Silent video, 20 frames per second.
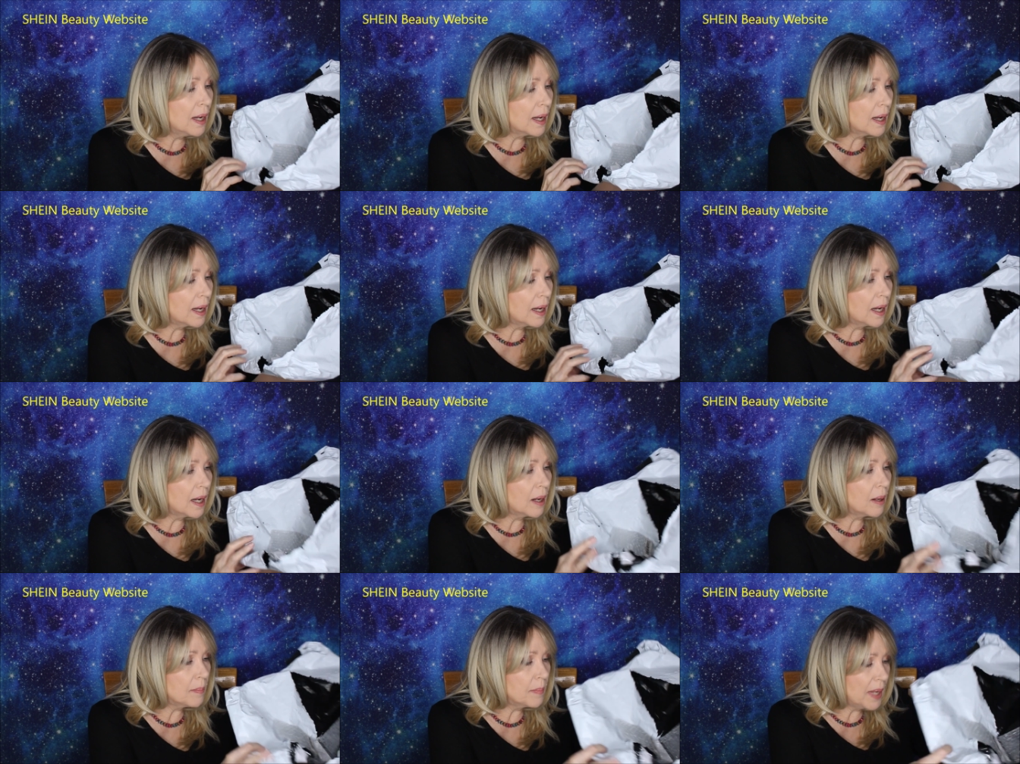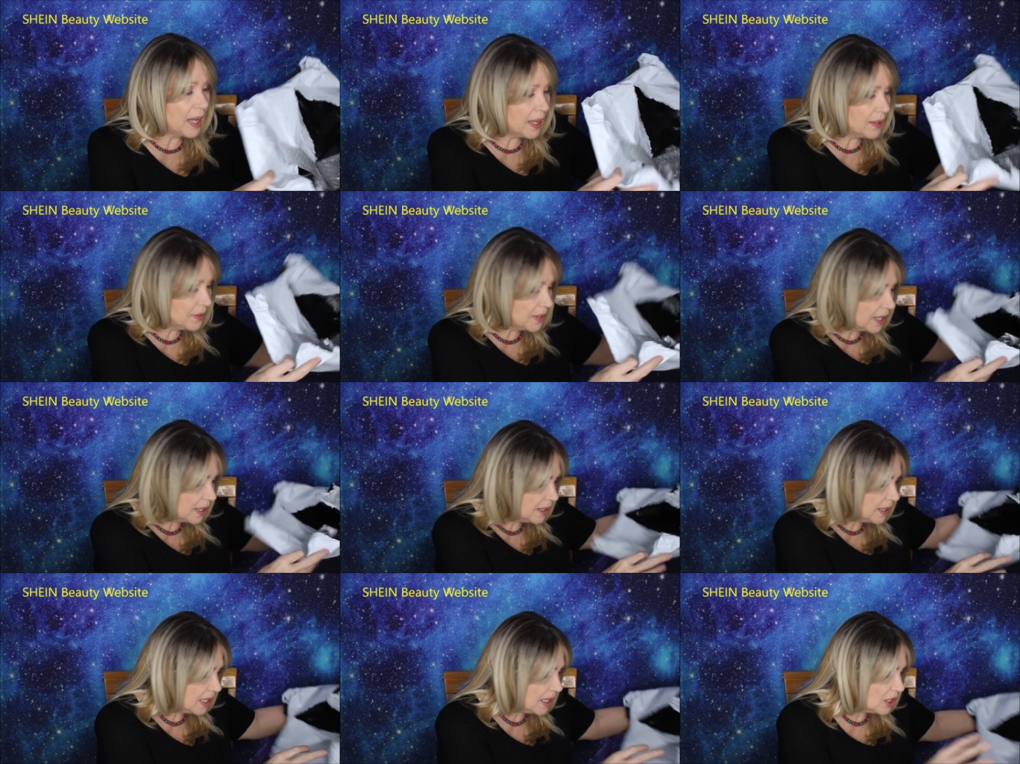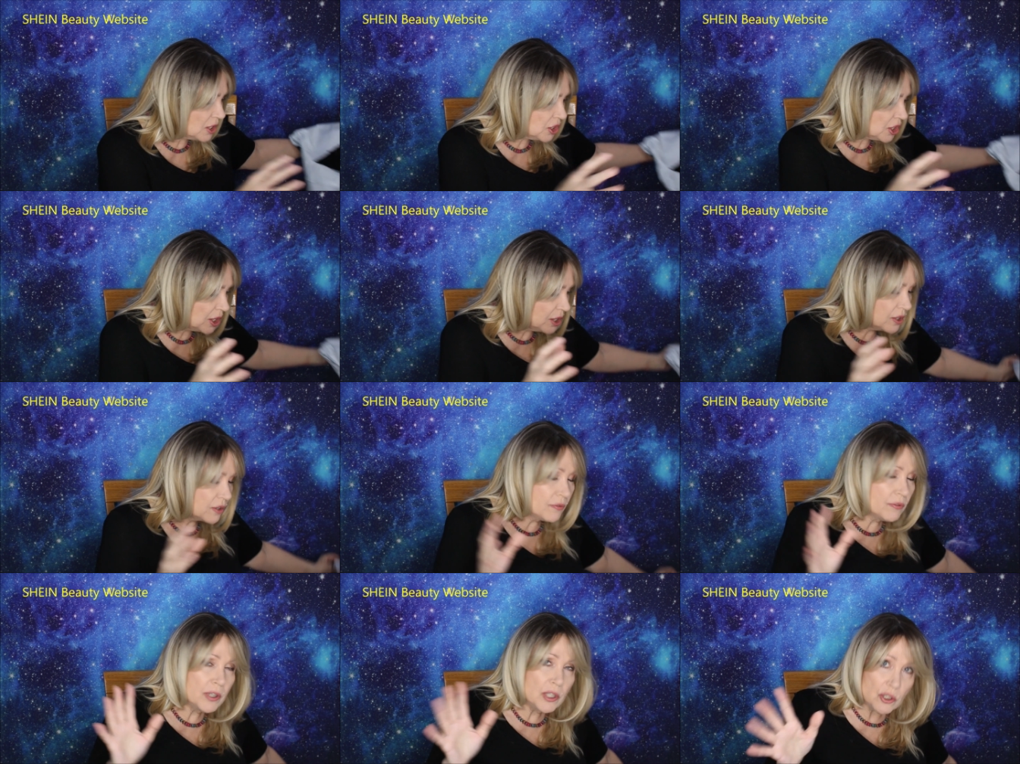and then each
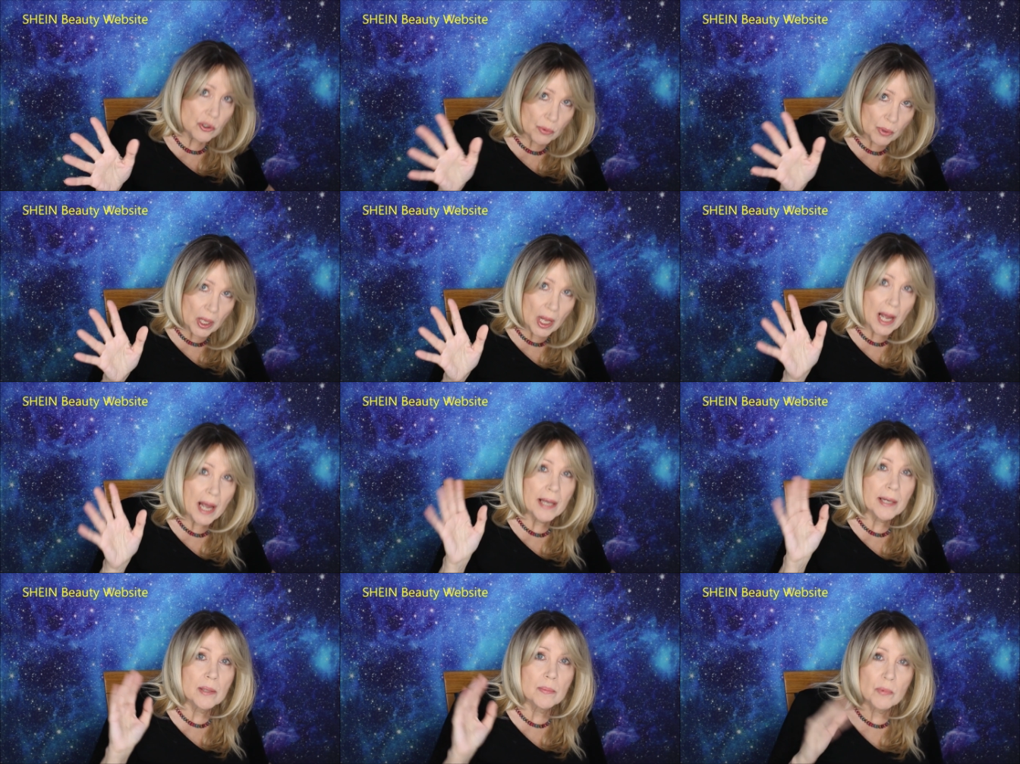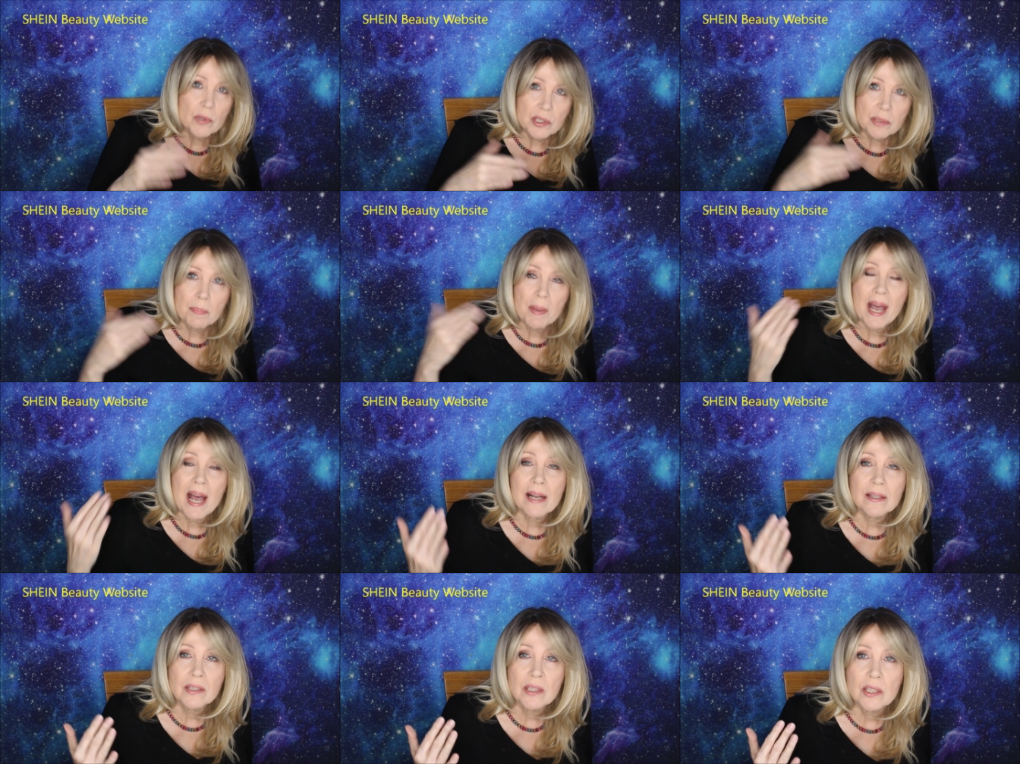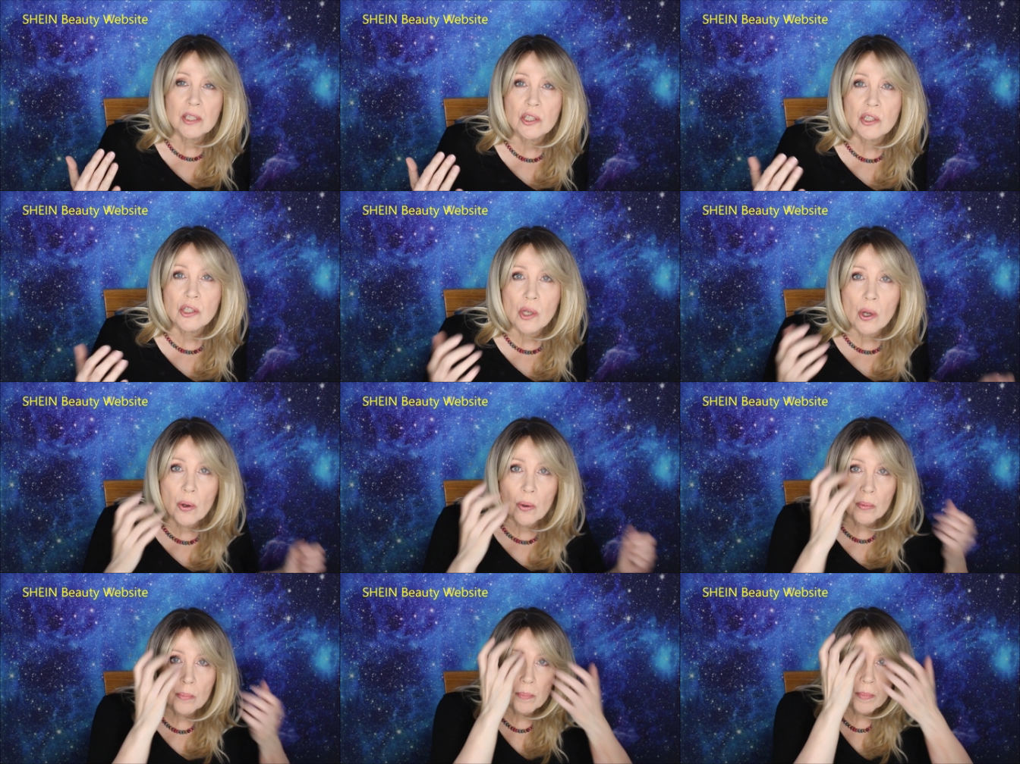individual item was packed in its
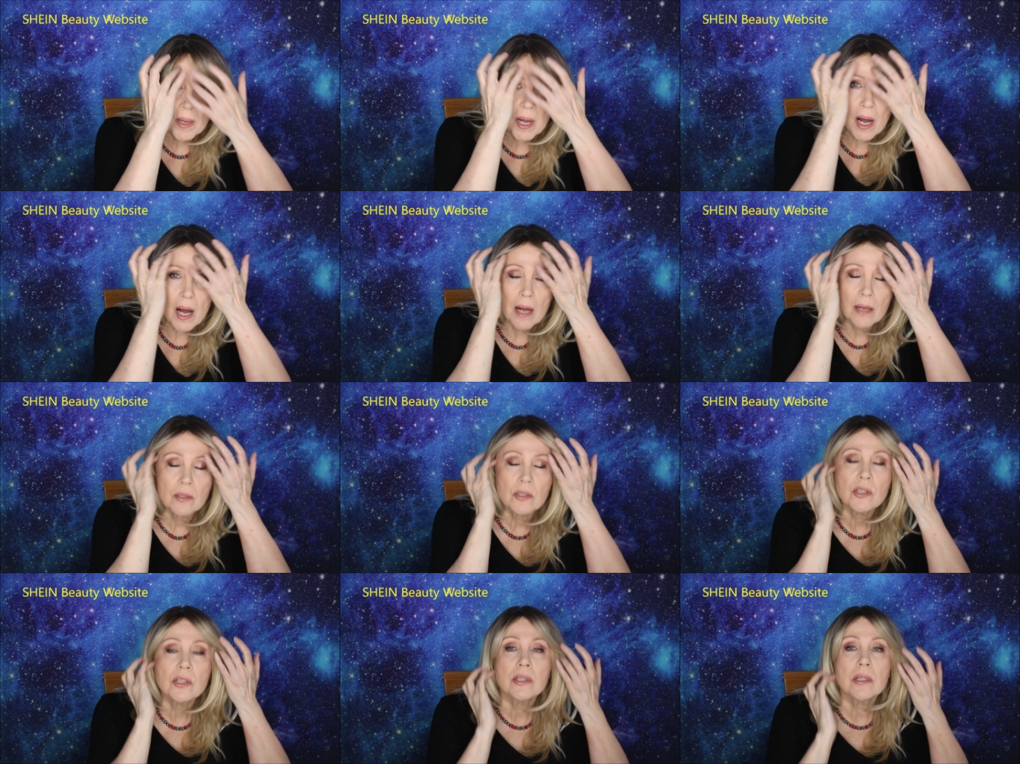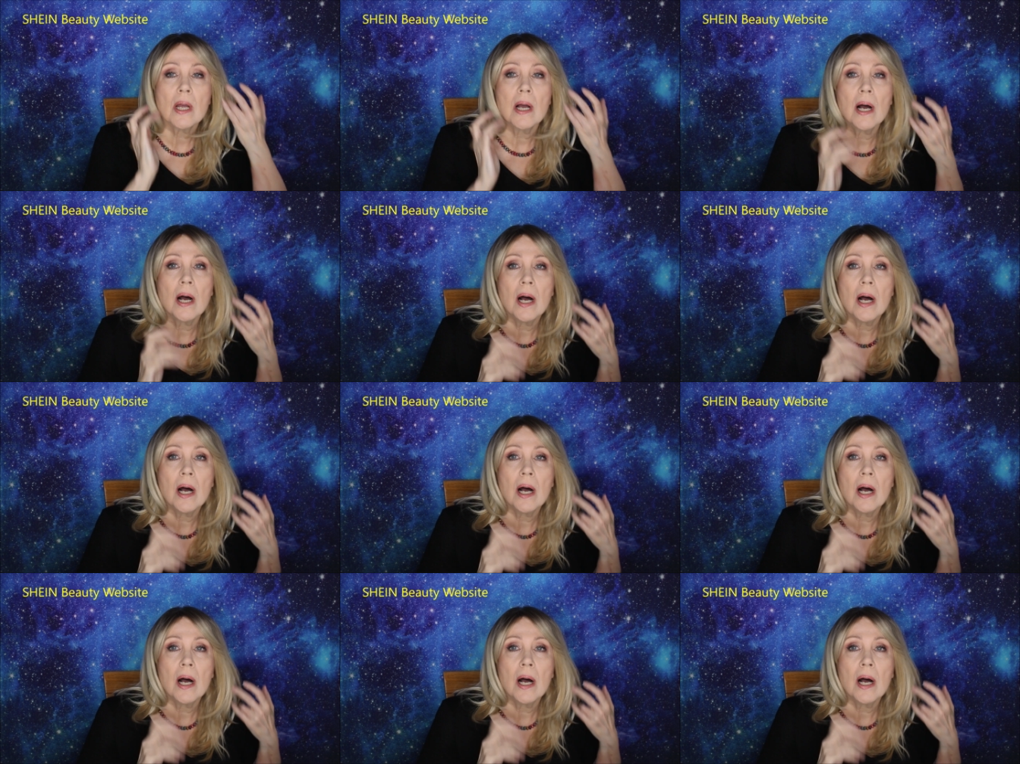own box